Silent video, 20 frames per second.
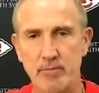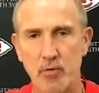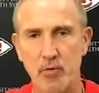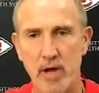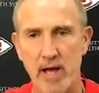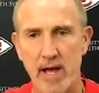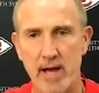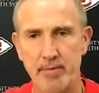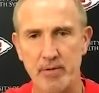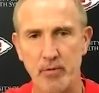
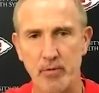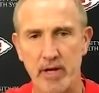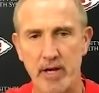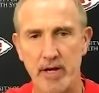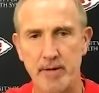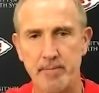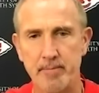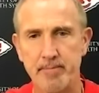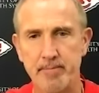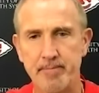We're happy we
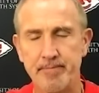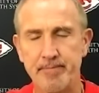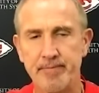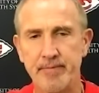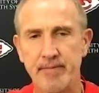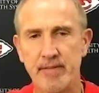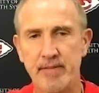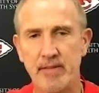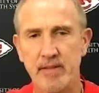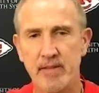got him.
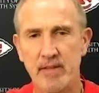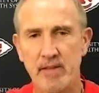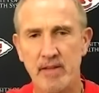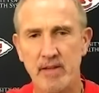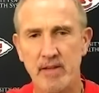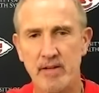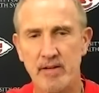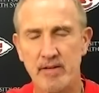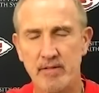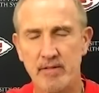Got